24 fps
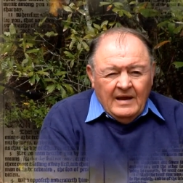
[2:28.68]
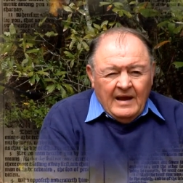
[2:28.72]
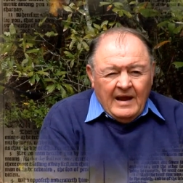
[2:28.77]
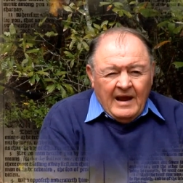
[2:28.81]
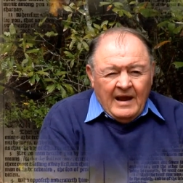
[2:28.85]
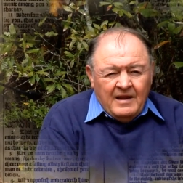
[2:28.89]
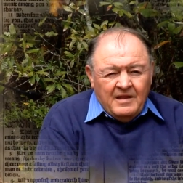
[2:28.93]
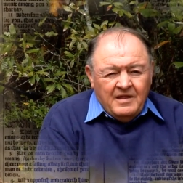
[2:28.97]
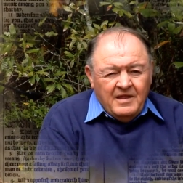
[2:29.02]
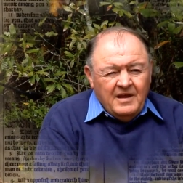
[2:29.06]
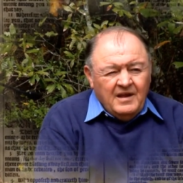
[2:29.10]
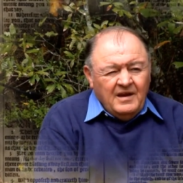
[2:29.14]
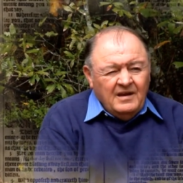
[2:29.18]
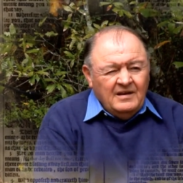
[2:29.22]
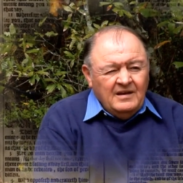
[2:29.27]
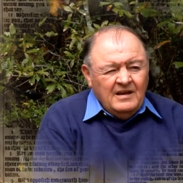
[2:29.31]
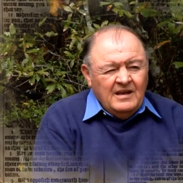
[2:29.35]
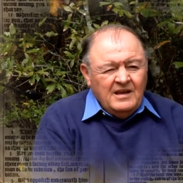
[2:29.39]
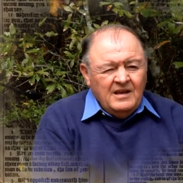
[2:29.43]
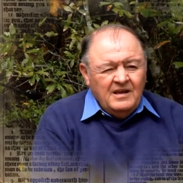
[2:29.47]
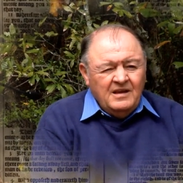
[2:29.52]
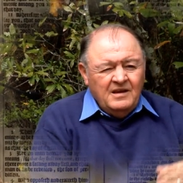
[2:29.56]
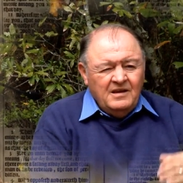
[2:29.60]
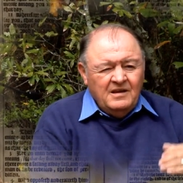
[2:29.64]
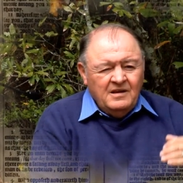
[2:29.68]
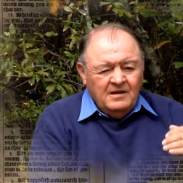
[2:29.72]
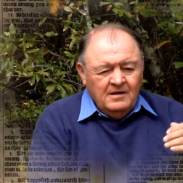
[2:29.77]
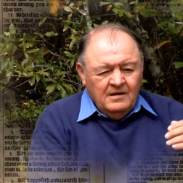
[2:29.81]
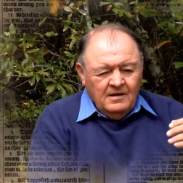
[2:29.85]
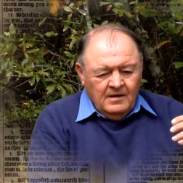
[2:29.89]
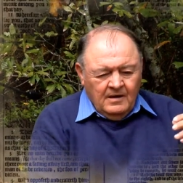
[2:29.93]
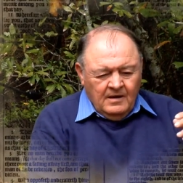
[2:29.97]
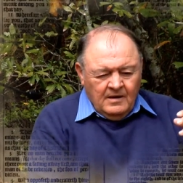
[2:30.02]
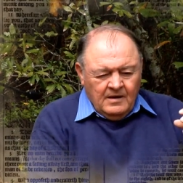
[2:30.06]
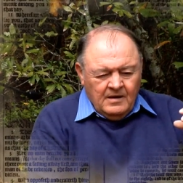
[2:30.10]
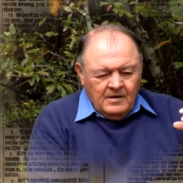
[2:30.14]
And then He
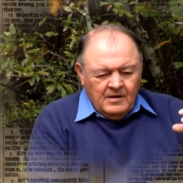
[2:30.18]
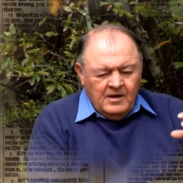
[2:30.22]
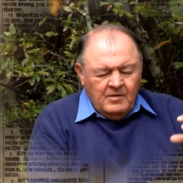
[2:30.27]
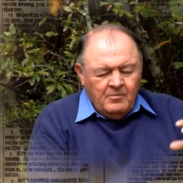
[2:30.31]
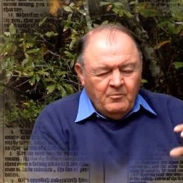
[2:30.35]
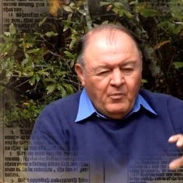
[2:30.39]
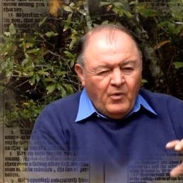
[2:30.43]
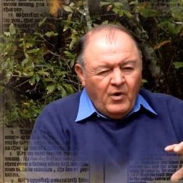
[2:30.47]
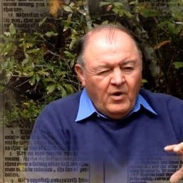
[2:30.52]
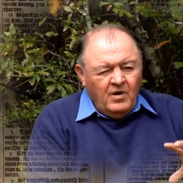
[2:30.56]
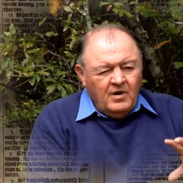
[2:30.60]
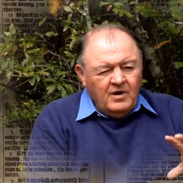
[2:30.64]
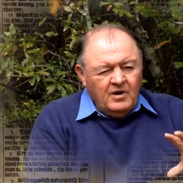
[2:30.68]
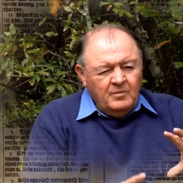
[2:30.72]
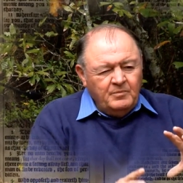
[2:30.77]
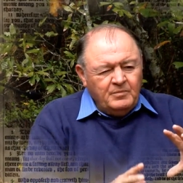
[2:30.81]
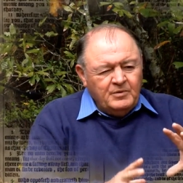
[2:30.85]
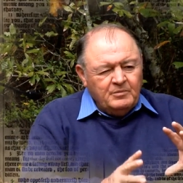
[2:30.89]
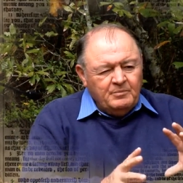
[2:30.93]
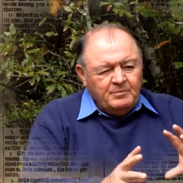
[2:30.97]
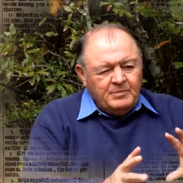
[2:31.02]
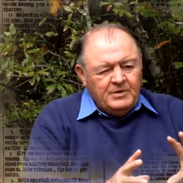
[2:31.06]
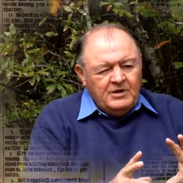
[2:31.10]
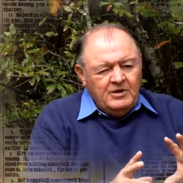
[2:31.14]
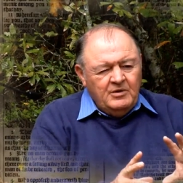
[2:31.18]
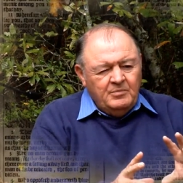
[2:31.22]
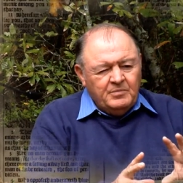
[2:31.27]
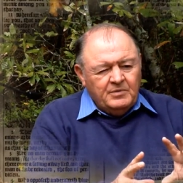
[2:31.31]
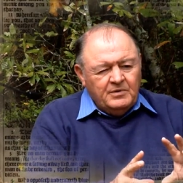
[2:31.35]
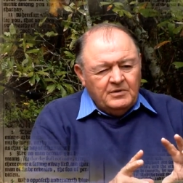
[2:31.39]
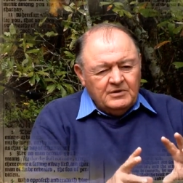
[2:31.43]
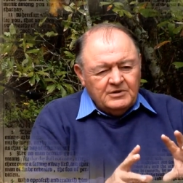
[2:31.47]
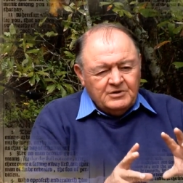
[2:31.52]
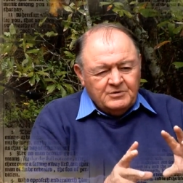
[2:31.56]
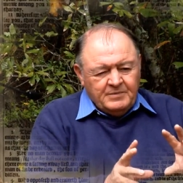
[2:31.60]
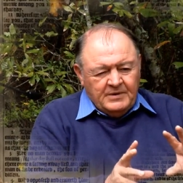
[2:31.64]
brought up a
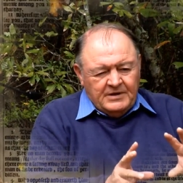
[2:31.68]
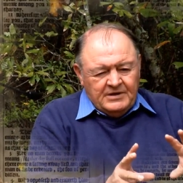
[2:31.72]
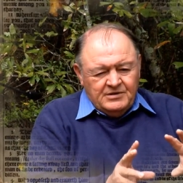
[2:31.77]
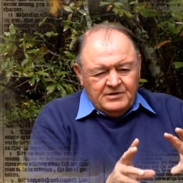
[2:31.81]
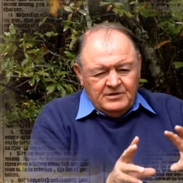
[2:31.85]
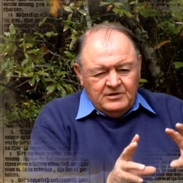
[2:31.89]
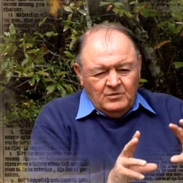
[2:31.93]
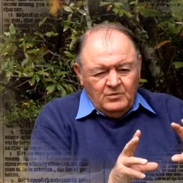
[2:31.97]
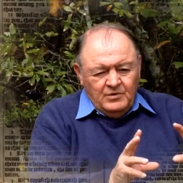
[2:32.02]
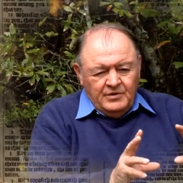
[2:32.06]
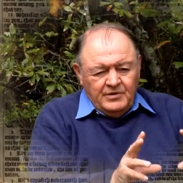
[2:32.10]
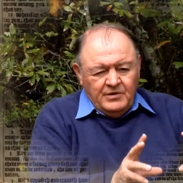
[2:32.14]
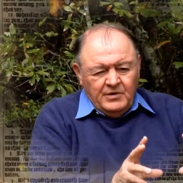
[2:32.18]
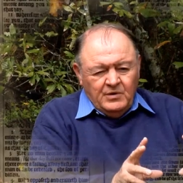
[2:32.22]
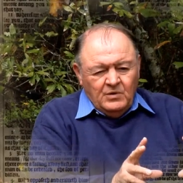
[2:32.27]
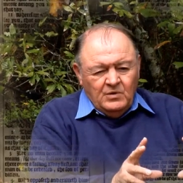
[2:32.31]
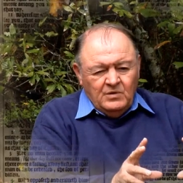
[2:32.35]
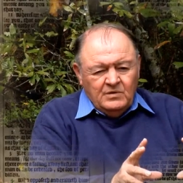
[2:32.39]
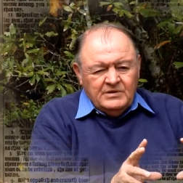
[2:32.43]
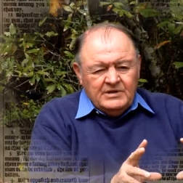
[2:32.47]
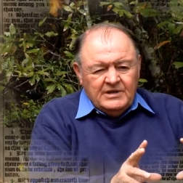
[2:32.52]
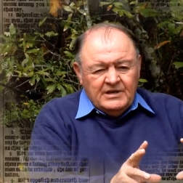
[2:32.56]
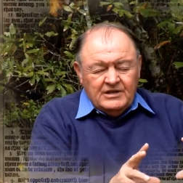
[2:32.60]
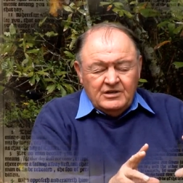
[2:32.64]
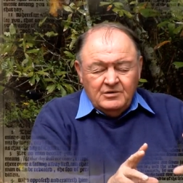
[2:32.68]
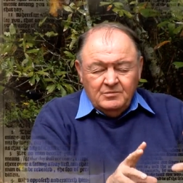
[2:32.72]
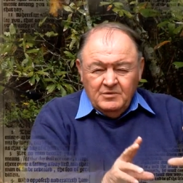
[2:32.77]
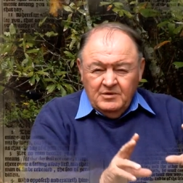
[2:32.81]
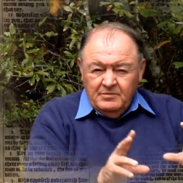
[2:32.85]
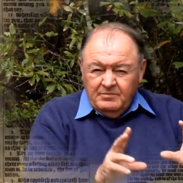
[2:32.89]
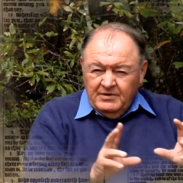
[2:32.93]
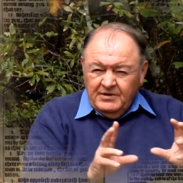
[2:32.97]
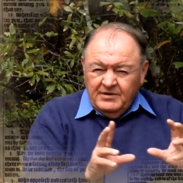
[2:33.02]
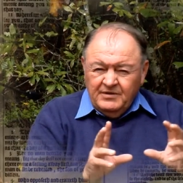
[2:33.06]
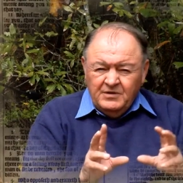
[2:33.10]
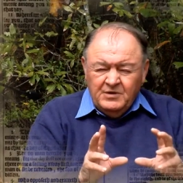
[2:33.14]
people, especially with the Old
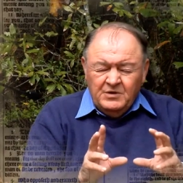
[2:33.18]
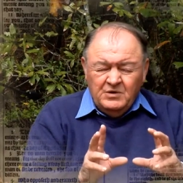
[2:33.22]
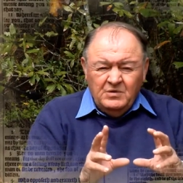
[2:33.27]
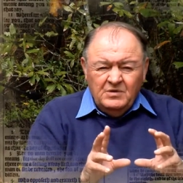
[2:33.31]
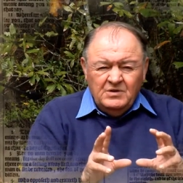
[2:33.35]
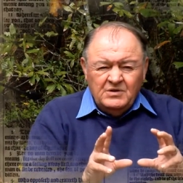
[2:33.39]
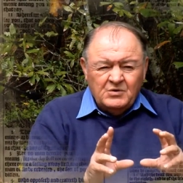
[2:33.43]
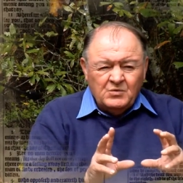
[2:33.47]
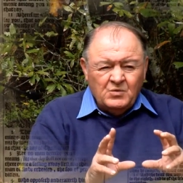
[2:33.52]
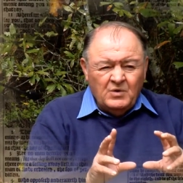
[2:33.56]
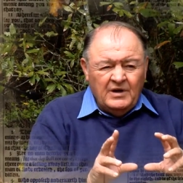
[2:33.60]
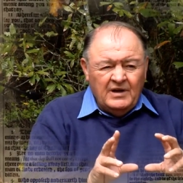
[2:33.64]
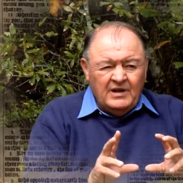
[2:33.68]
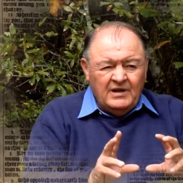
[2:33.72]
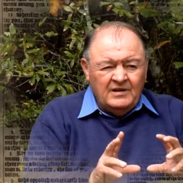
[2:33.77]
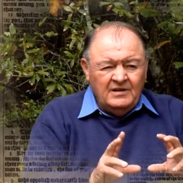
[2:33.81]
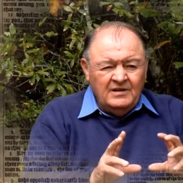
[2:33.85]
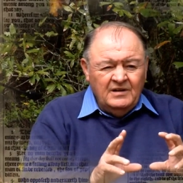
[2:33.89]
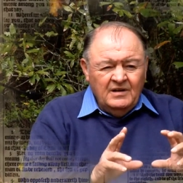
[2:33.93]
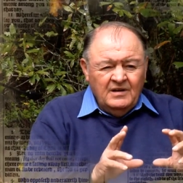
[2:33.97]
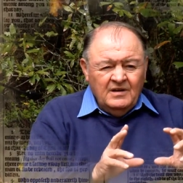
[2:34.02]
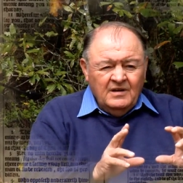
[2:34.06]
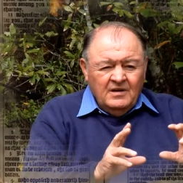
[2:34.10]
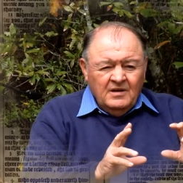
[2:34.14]
Testament, but the New as well.